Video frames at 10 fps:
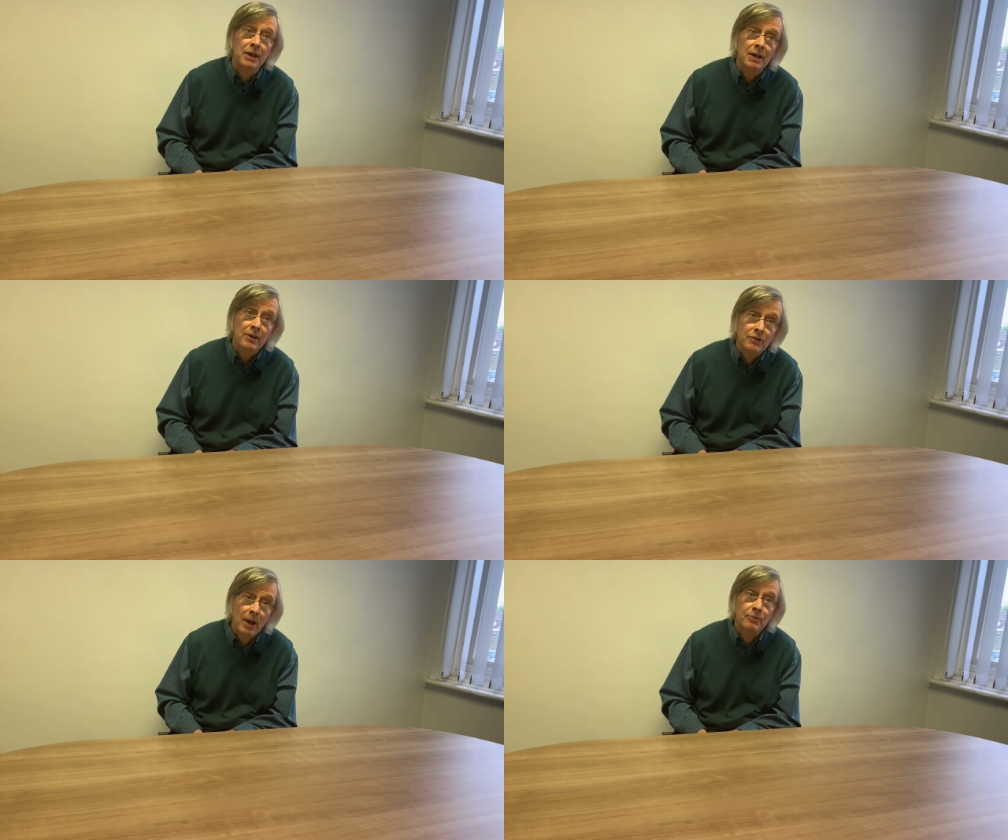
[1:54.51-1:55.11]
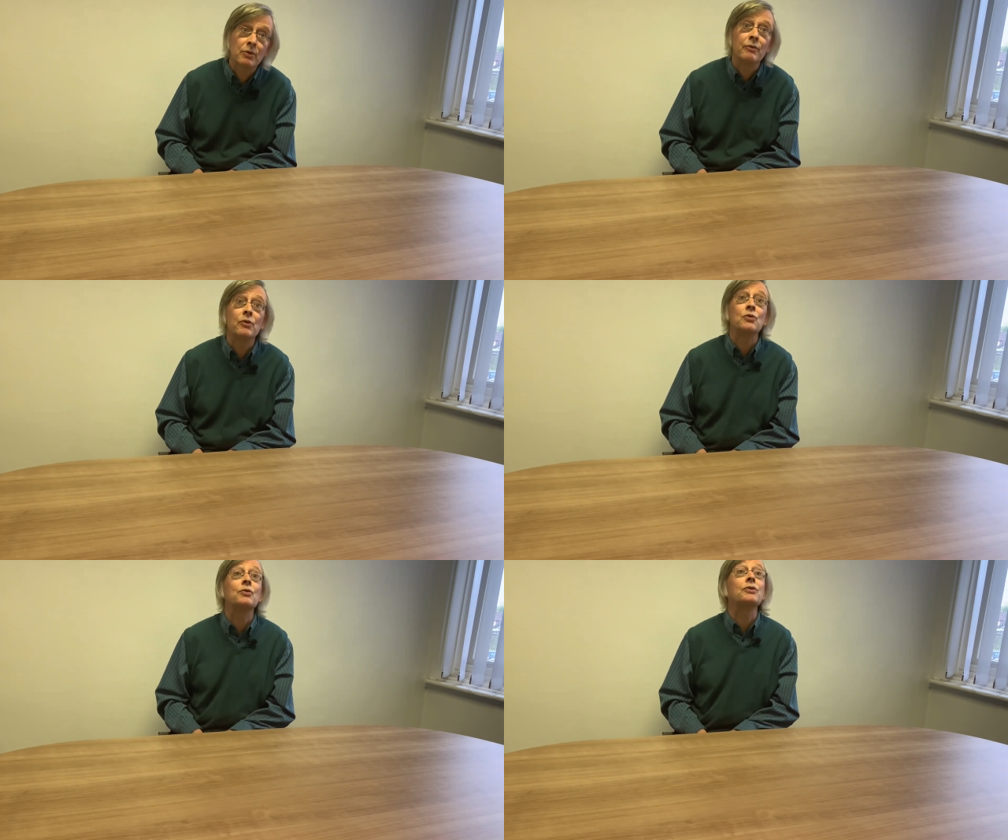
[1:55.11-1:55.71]
The chapter reviews
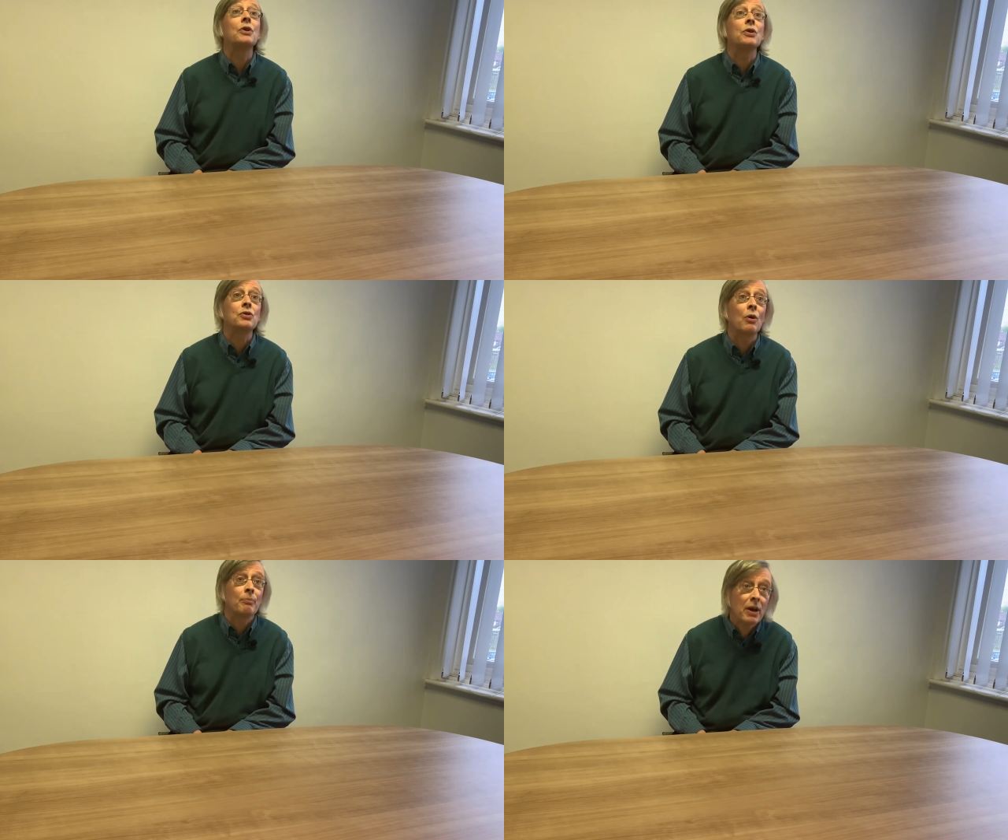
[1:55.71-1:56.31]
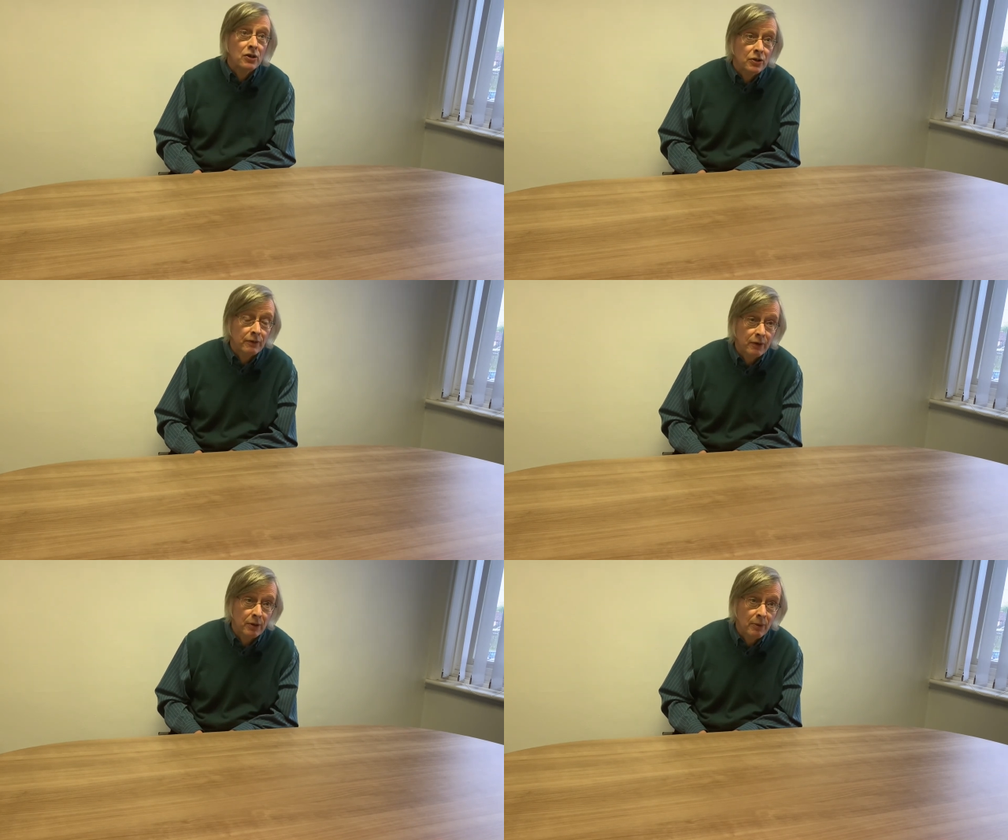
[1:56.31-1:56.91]
research on managing
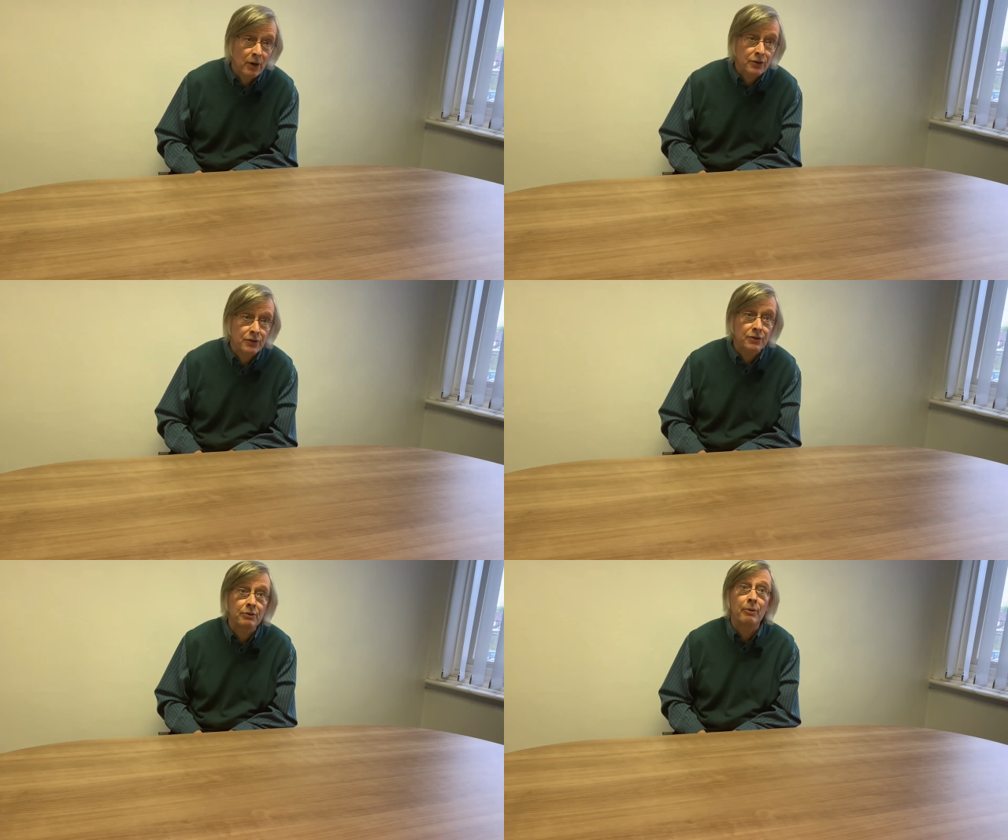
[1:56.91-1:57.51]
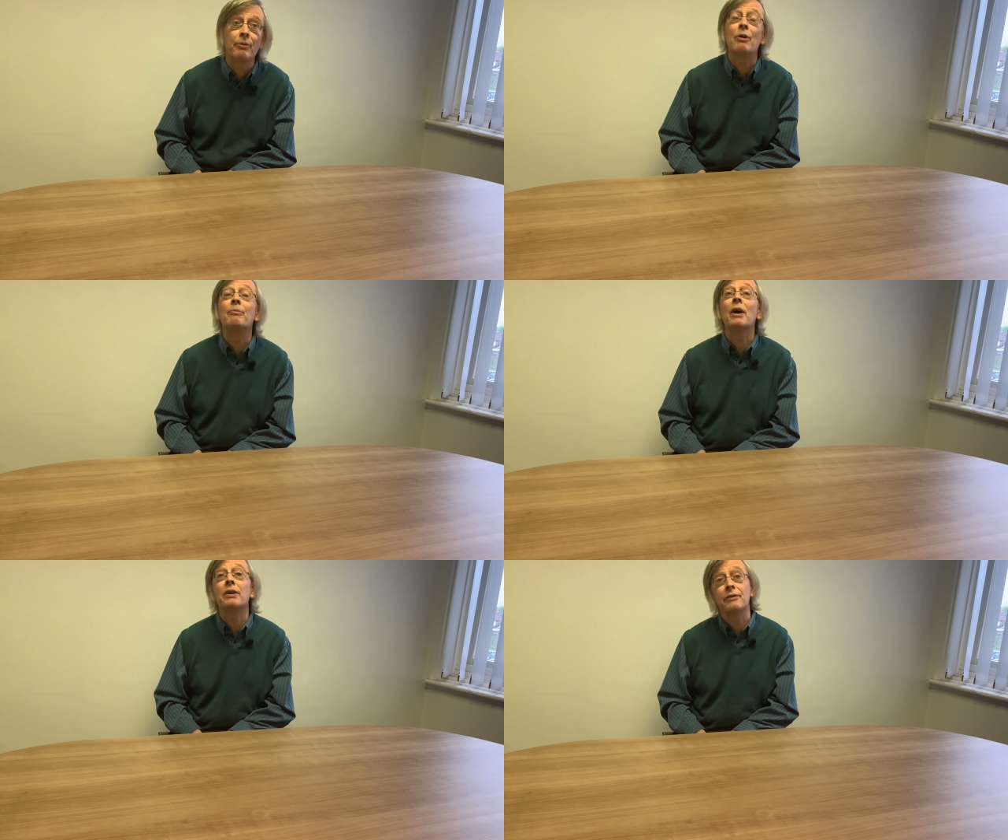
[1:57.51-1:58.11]
field margins to promote
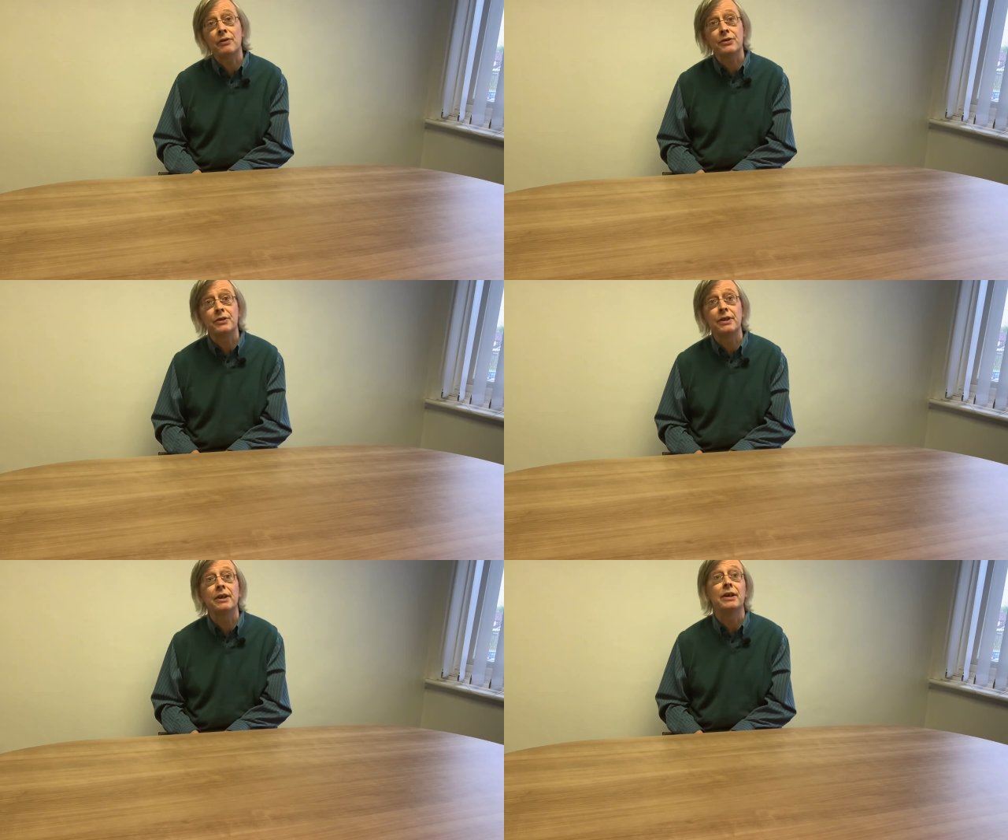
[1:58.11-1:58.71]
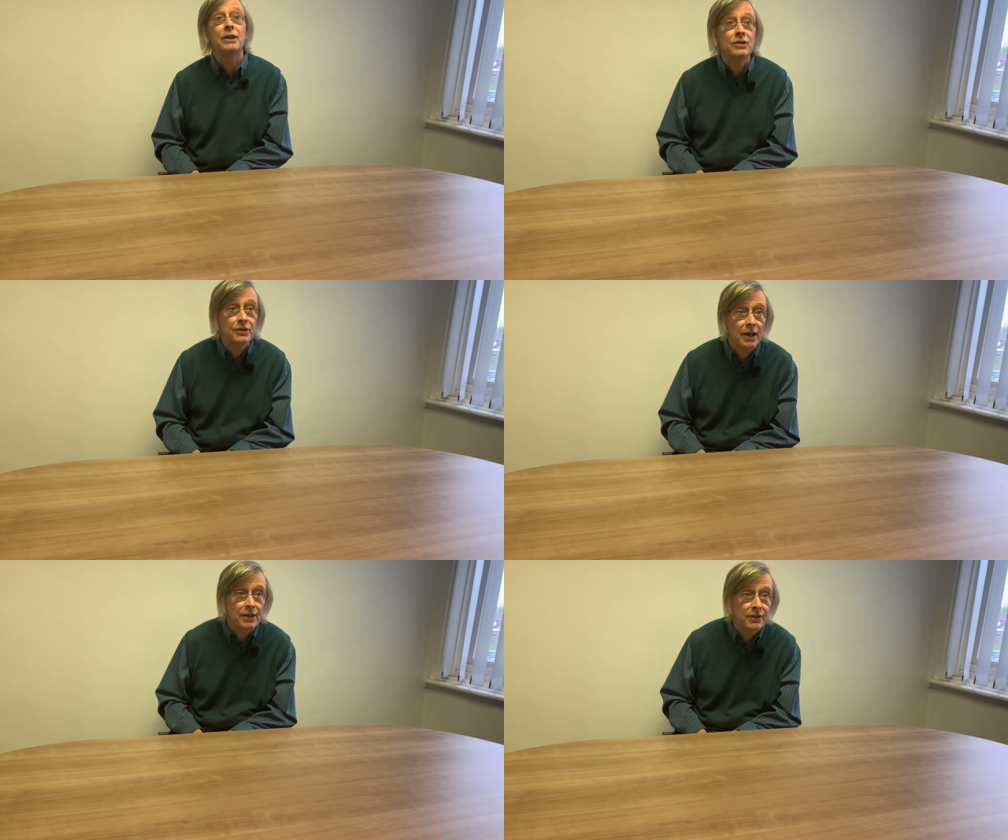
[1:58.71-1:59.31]
biodiversity in
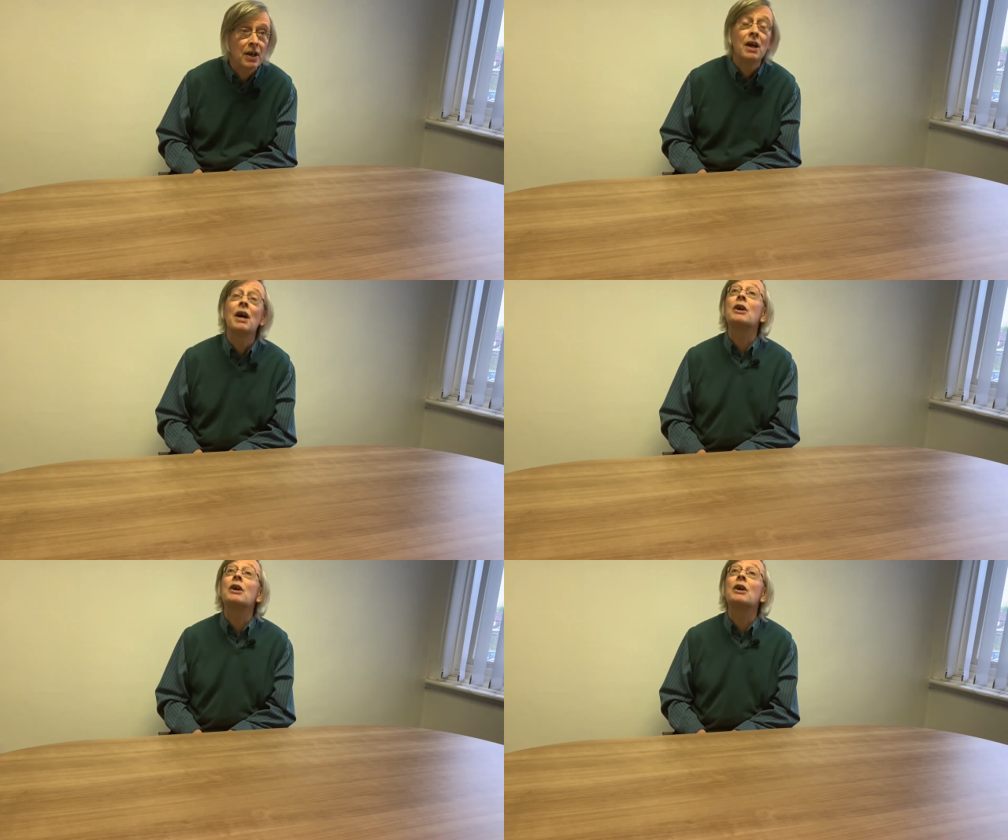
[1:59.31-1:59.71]
insects, as